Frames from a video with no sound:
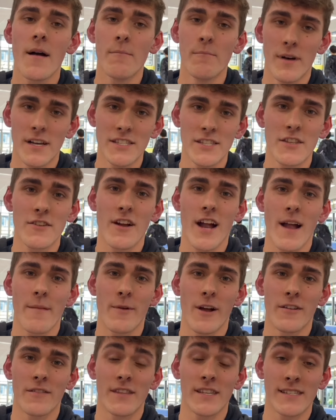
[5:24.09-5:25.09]
busted their
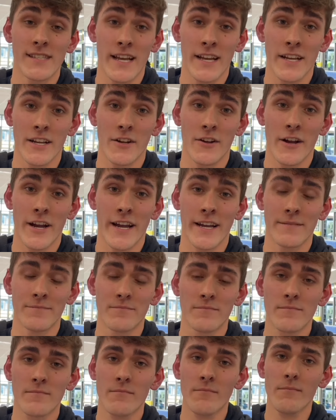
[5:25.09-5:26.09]
eyebrow in the second grade
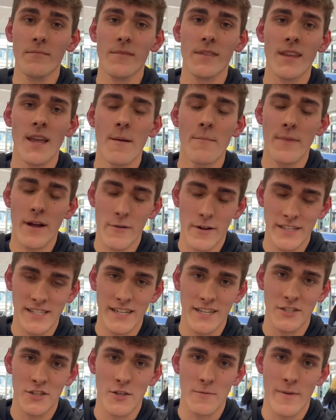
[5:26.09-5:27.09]
by
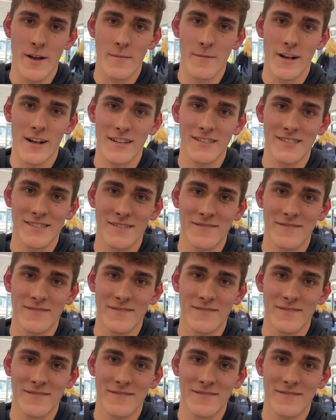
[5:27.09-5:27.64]
racing into the mailbox.